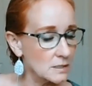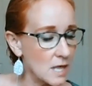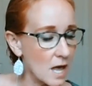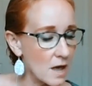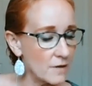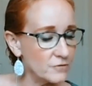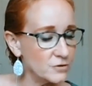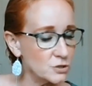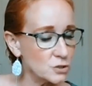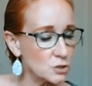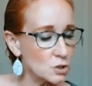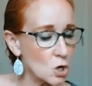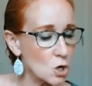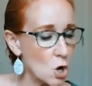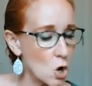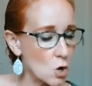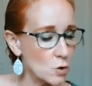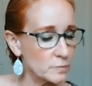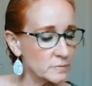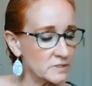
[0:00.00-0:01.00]
Lavender
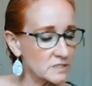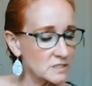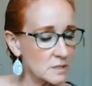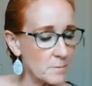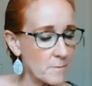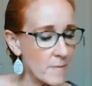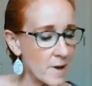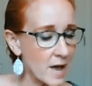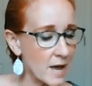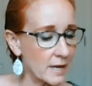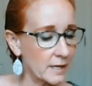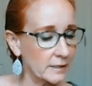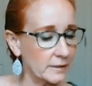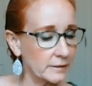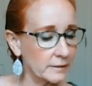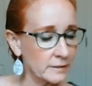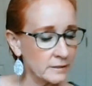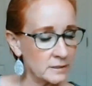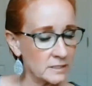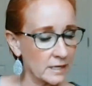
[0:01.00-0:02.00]
calms the
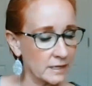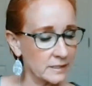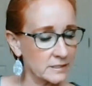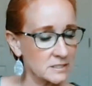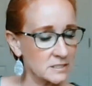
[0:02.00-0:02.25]
mind